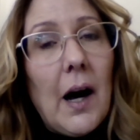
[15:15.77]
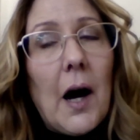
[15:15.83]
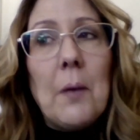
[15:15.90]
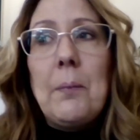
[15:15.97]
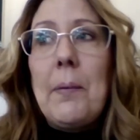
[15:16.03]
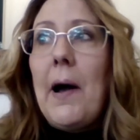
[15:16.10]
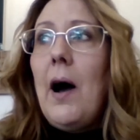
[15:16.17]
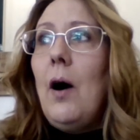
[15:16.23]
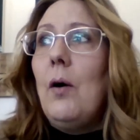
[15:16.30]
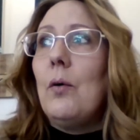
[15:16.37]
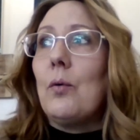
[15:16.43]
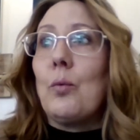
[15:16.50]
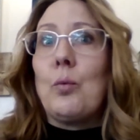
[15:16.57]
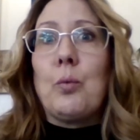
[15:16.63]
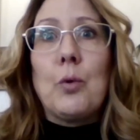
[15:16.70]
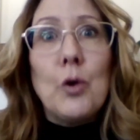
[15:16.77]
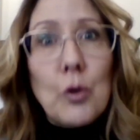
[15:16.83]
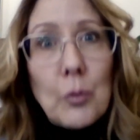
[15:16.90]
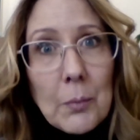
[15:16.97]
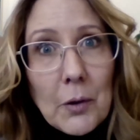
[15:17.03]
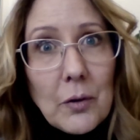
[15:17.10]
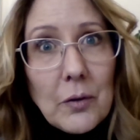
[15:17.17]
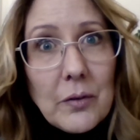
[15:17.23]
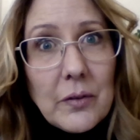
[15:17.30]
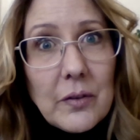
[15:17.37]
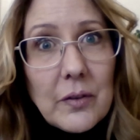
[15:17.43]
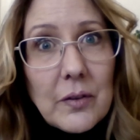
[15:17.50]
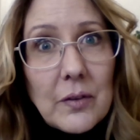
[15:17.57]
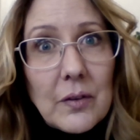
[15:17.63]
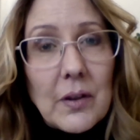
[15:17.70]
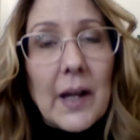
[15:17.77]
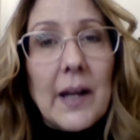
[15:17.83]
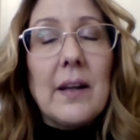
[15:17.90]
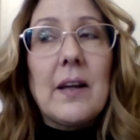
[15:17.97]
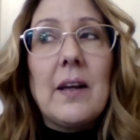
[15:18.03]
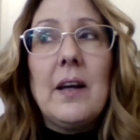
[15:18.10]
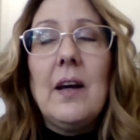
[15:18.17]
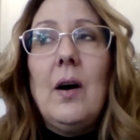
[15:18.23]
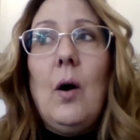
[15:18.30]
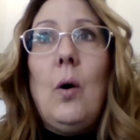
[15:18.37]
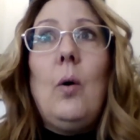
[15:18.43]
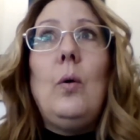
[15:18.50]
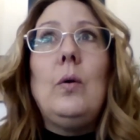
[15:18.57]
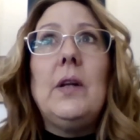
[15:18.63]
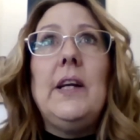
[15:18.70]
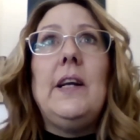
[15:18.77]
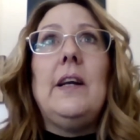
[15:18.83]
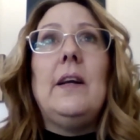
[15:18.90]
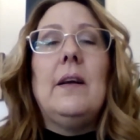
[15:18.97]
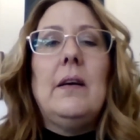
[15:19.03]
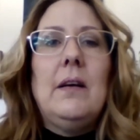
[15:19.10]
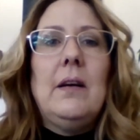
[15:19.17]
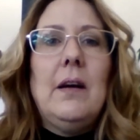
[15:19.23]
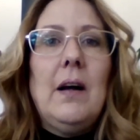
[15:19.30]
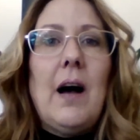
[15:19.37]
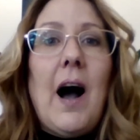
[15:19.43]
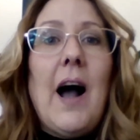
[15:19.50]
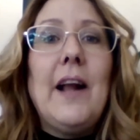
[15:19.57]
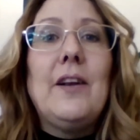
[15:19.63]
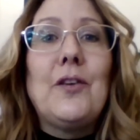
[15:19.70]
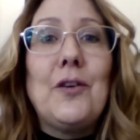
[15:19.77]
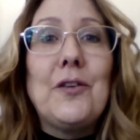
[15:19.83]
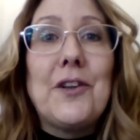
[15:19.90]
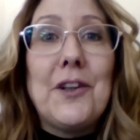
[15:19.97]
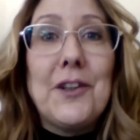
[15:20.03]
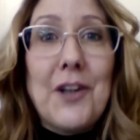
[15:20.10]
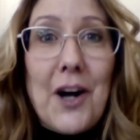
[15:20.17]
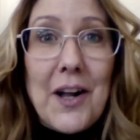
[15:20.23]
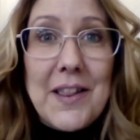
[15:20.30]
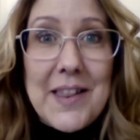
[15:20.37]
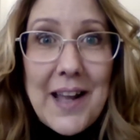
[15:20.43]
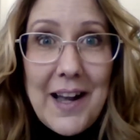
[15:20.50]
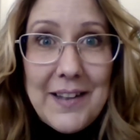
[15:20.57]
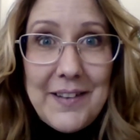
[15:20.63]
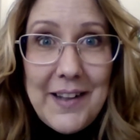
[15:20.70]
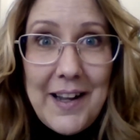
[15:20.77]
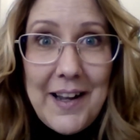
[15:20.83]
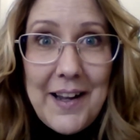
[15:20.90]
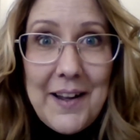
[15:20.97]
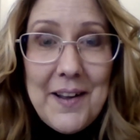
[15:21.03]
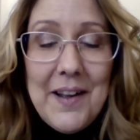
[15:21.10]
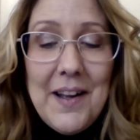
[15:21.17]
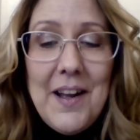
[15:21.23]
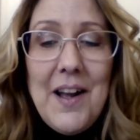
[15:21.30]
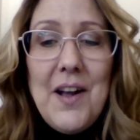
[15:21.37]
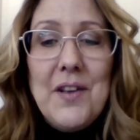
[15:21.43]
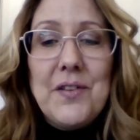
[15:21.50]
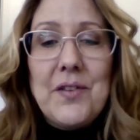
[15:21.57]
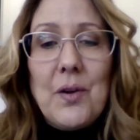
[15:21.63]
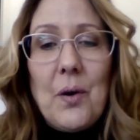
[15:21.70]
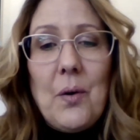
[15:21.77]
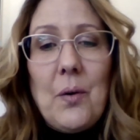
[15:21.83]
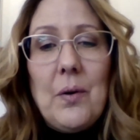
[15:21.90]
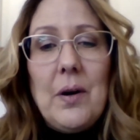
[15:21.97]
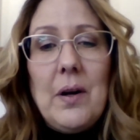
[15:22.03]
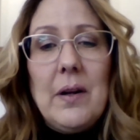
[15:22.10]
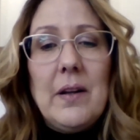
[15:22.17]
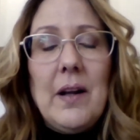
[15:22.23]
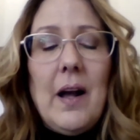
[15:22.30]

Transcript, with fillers: about rumors. Like, Holy, I learned a lot that day. So,